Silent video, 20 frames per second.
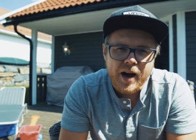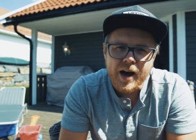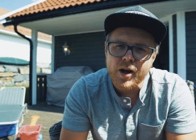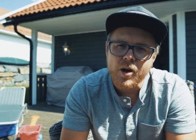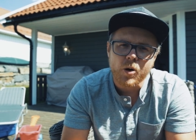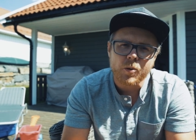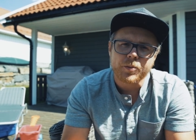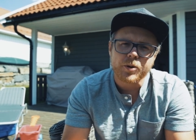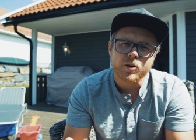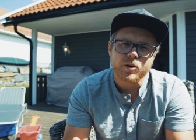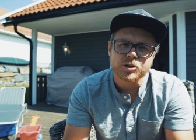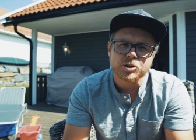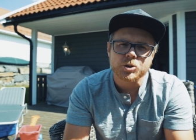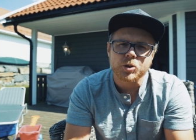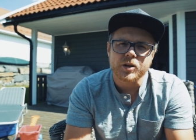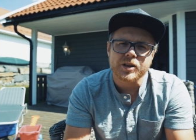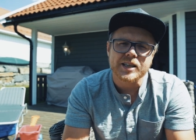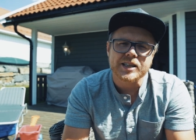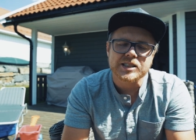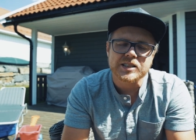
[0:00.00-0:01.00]
I hope you
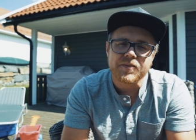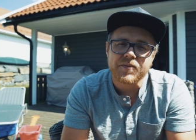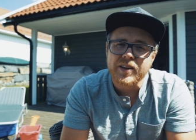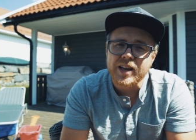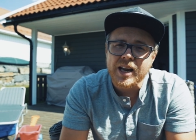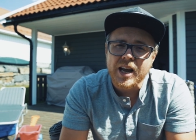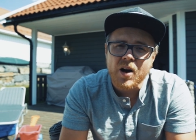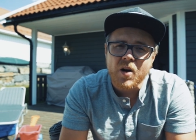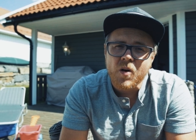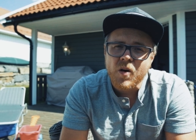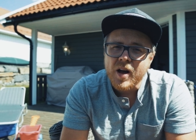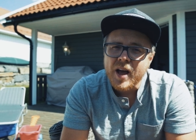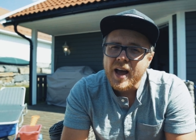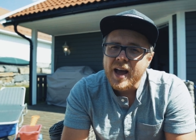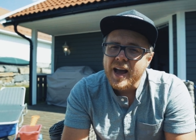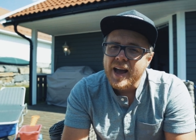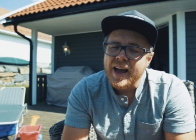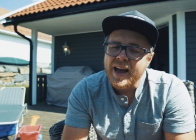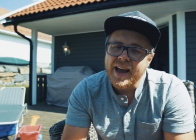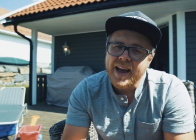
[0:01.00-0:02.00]
enjoyed this video
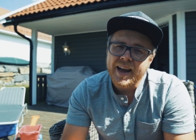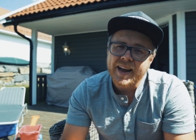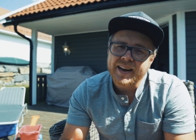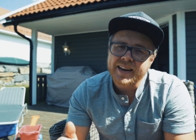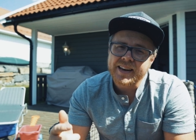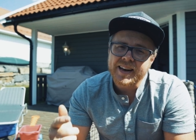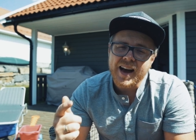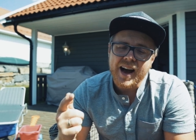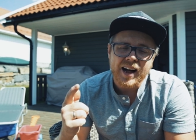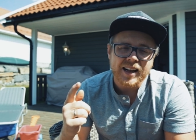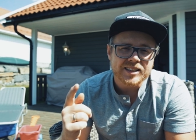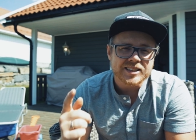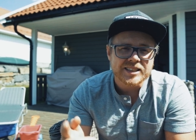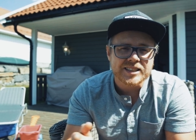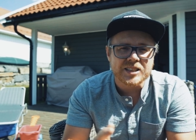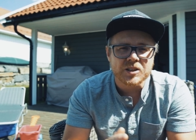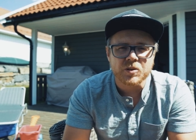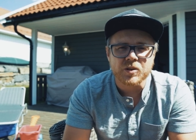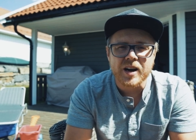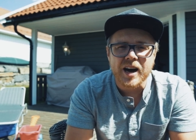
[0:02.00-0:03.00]
and I'll
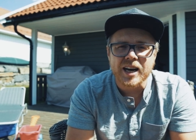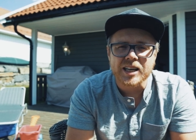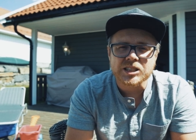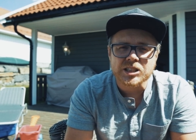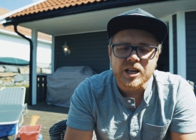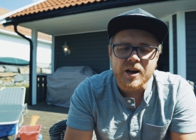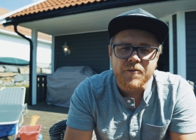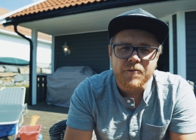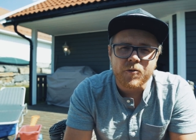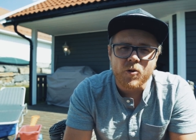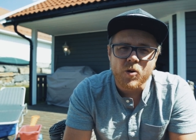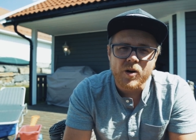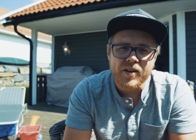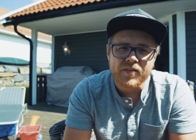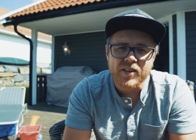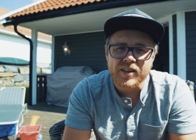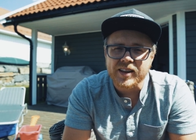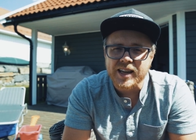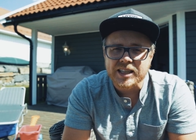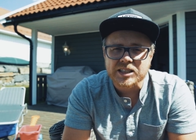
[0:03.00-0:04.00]
see you guys for
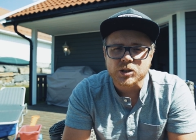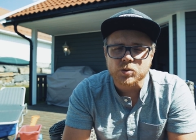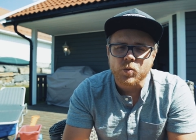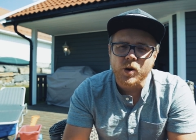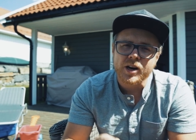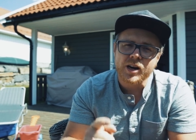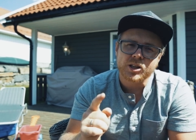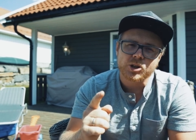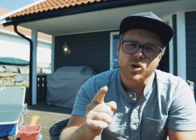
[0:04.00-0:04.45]
the next one.